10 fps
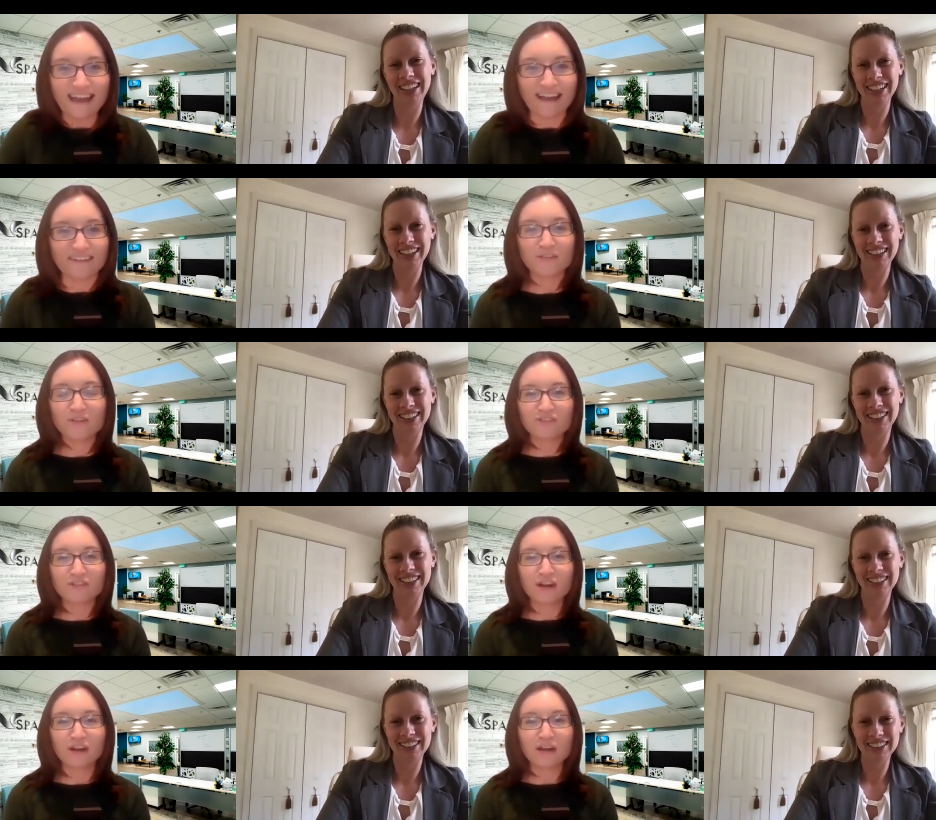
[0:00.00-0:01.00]
Speaker 1: Yeah. So to start
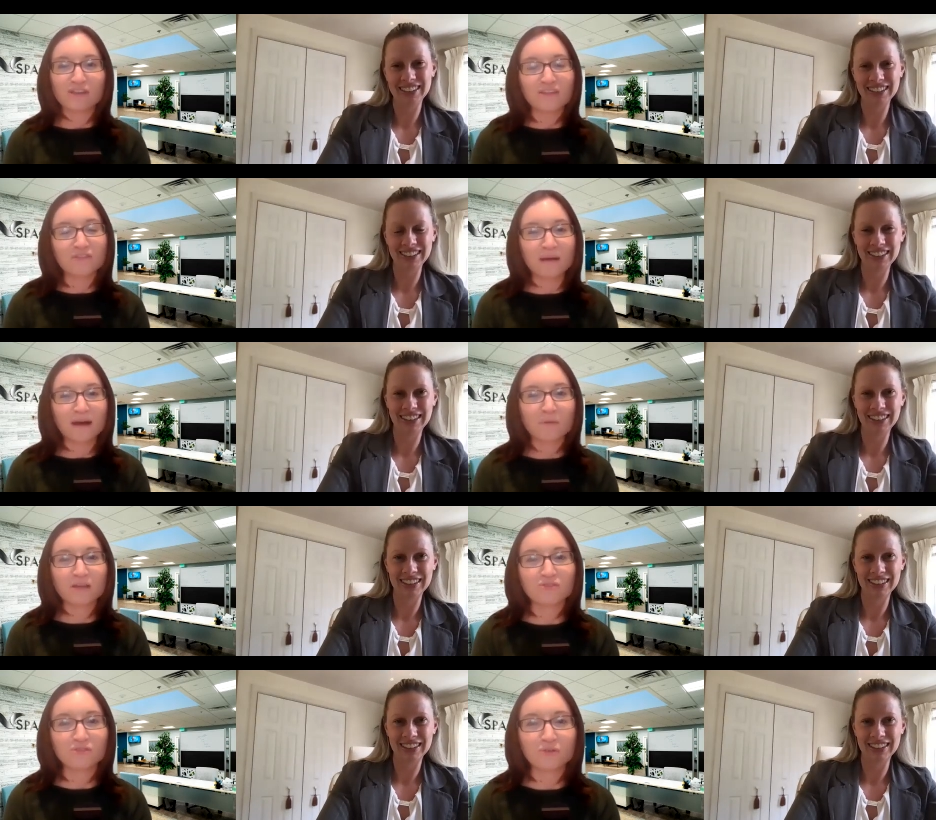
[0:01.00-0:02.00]
off, tell us about what
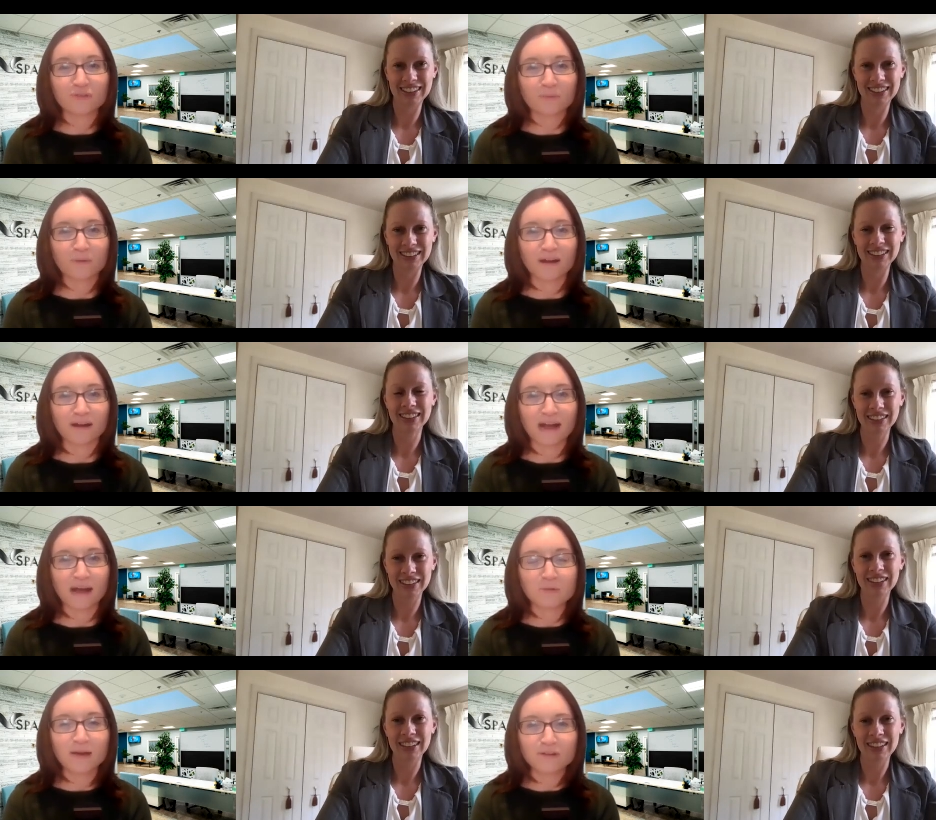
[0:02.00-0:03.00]
you do for work. Um,
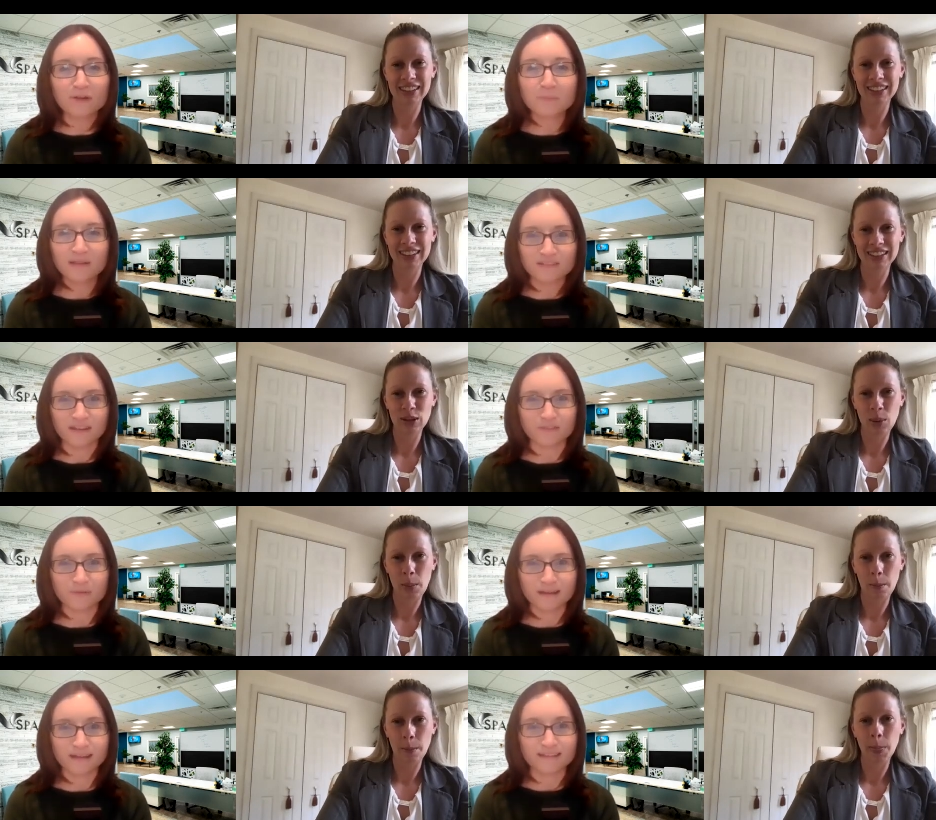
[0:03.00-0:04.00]
you have your own business,
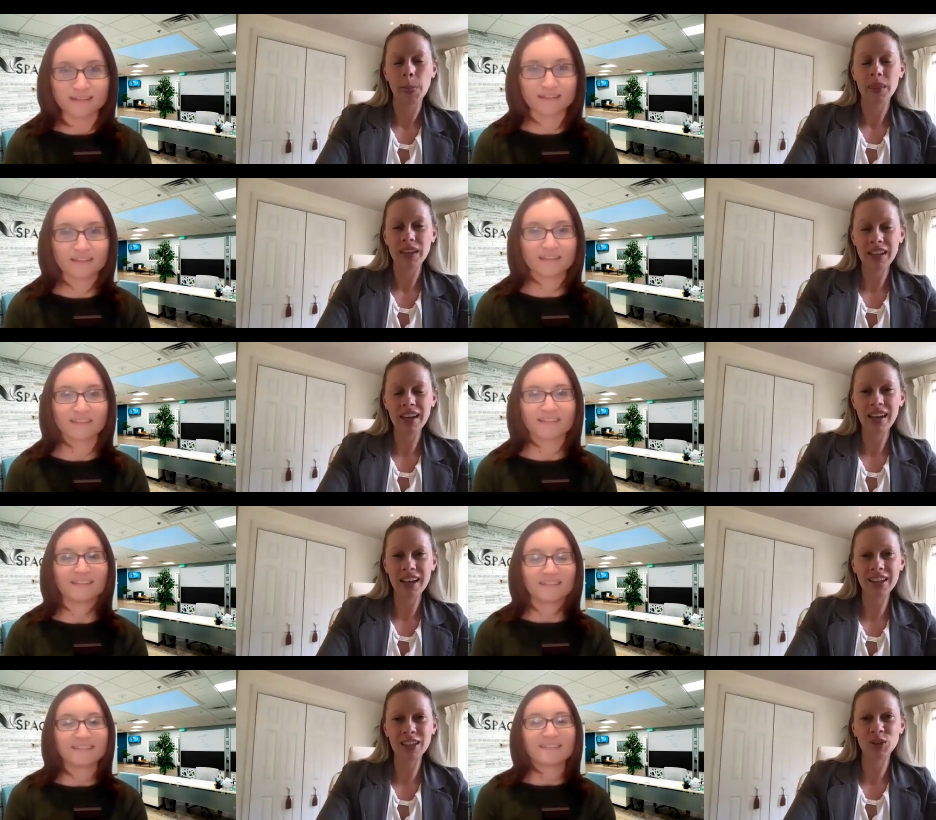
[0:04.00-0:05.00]
right? Yeah,
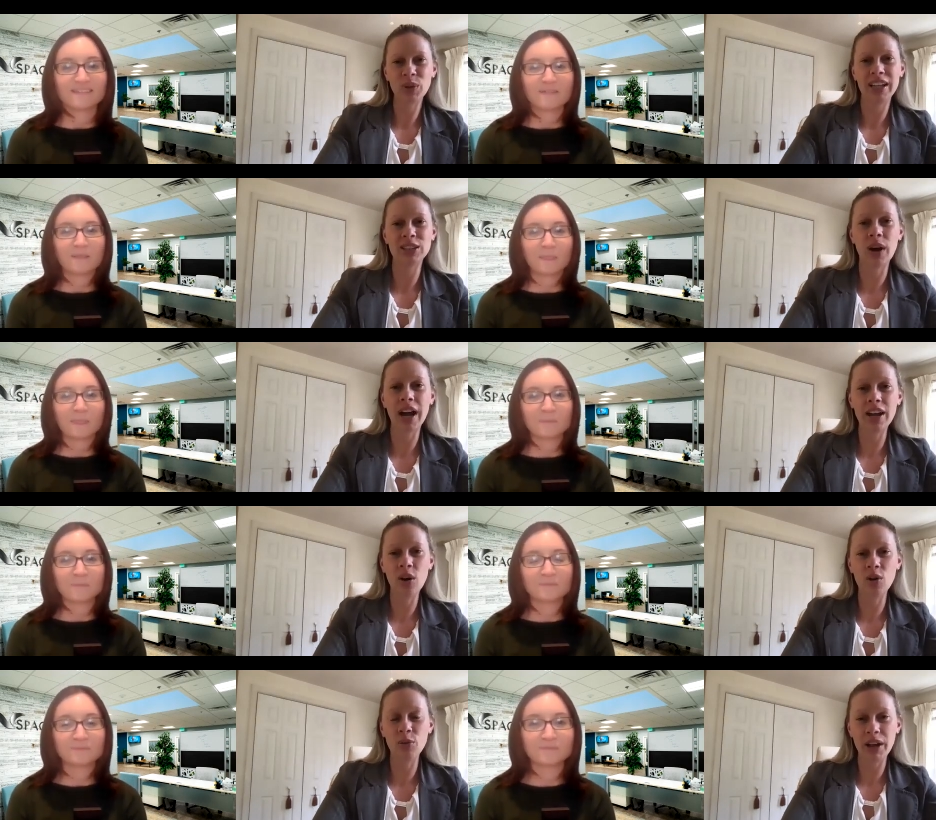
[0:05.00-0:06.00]
that's right. So I
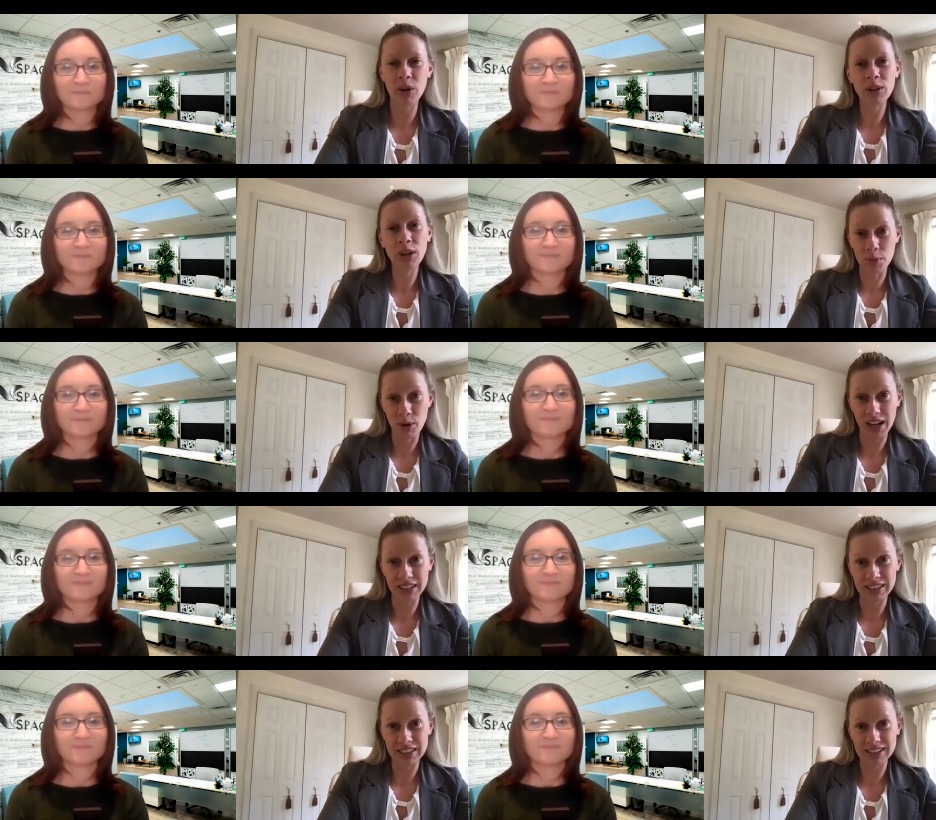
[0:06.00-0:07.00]
Speaker 2: own my own law
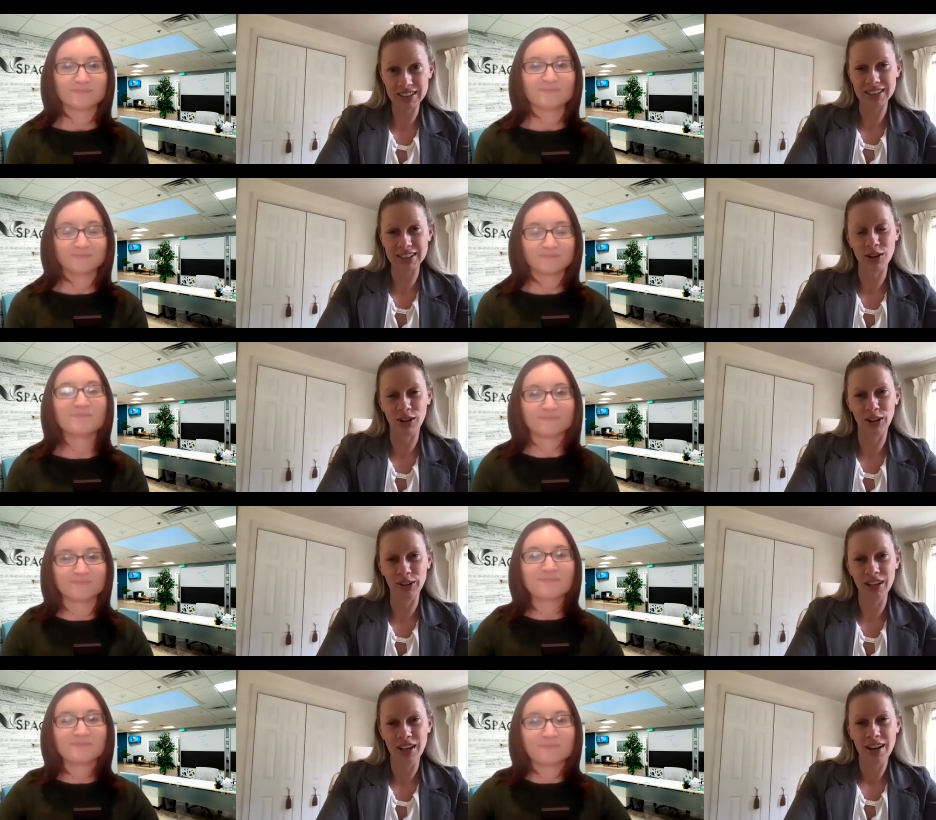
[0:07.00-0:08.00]
practice. It's mm-hmm. called
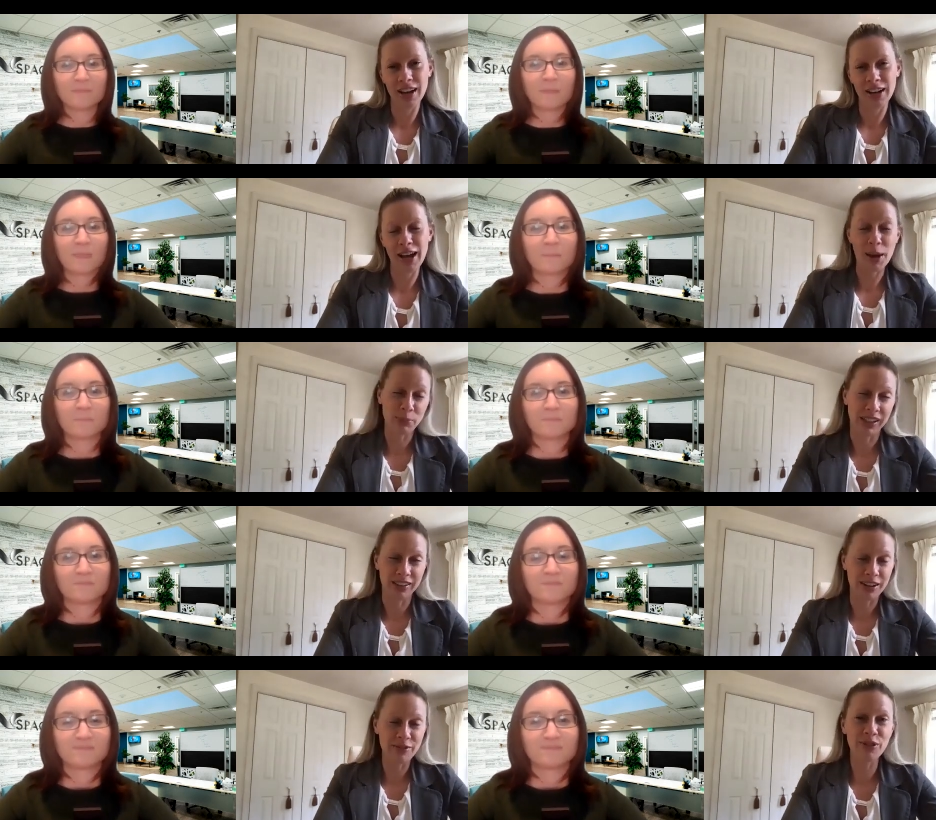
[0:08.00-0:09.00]
uh, aptly
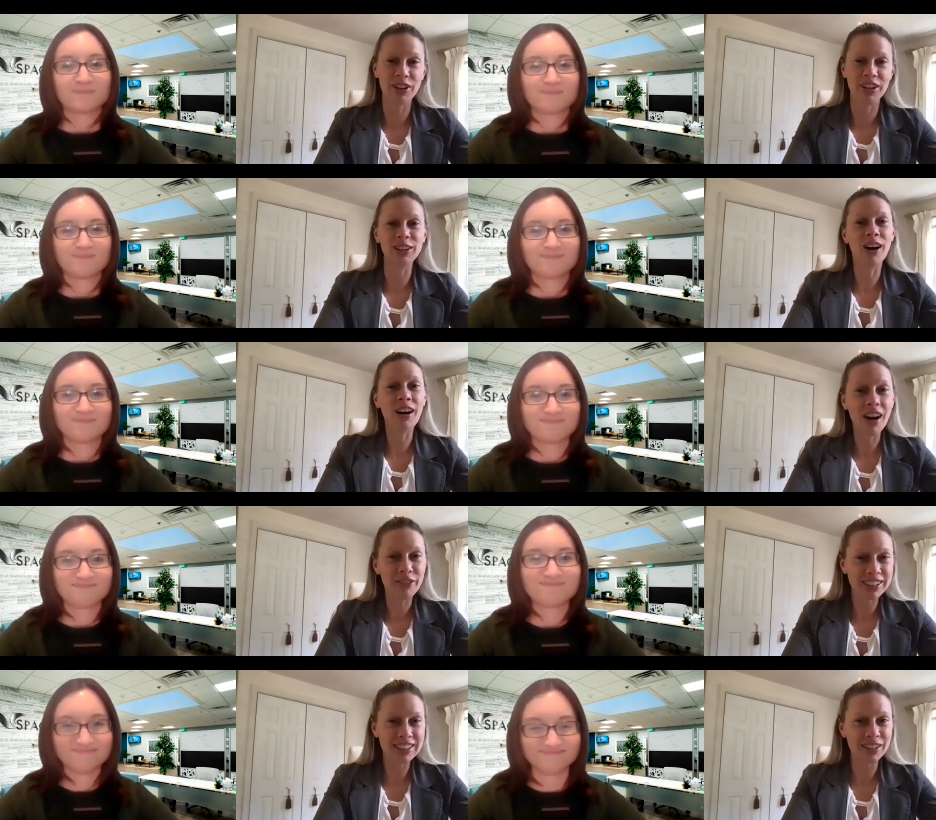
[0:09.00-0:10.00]
enough, the Law
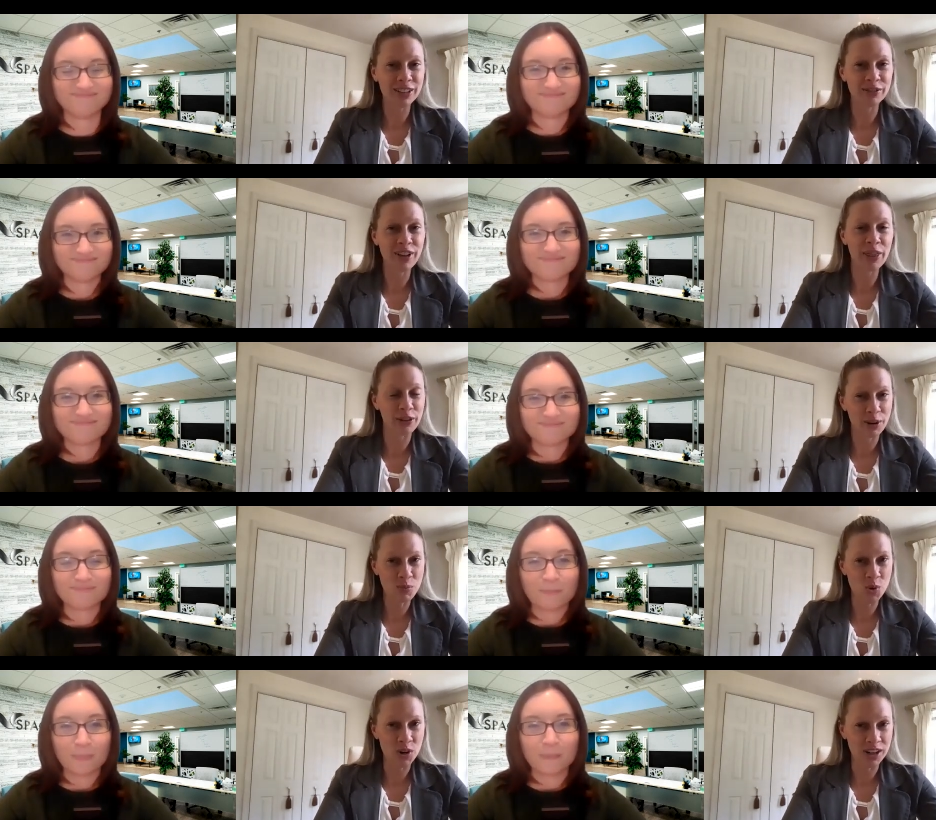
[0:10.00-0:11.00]
Office mm-hmm. of Heather M.
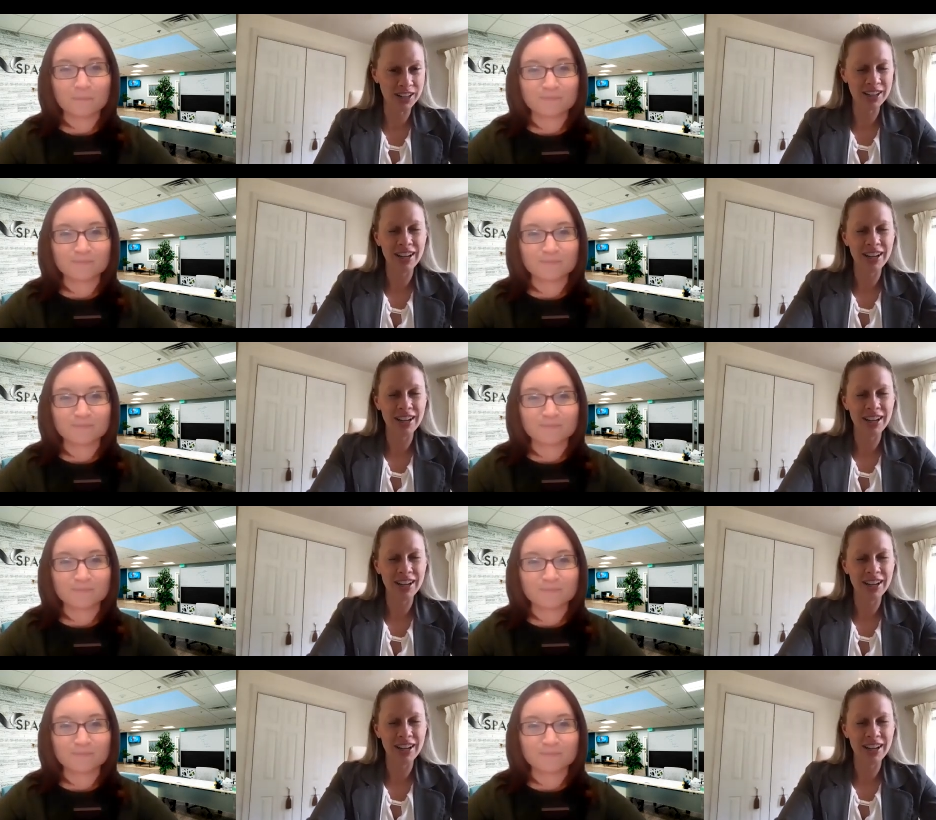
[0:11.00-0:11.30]
Ward,